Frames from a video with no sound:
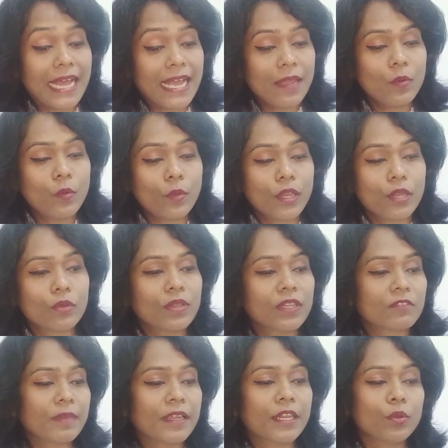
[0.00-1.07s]
I am going to
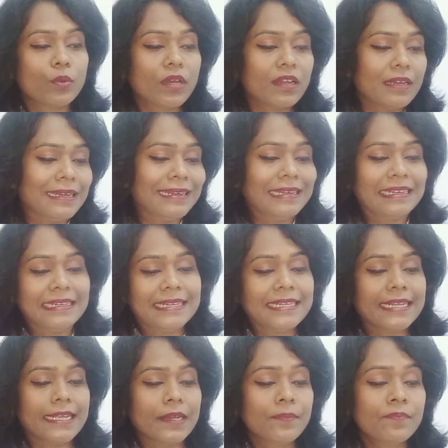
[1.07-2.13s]
explain you in
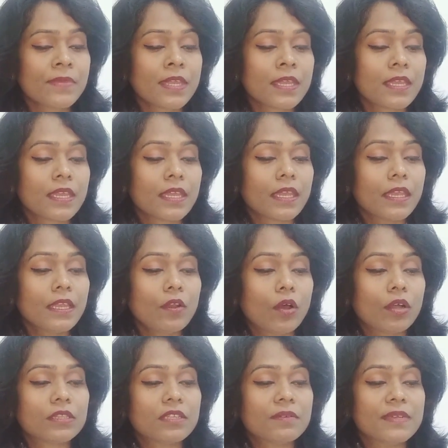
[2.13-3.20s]
detail
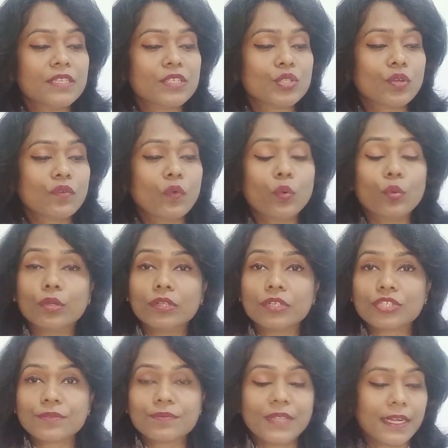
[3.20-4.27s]
on the basis of ownership.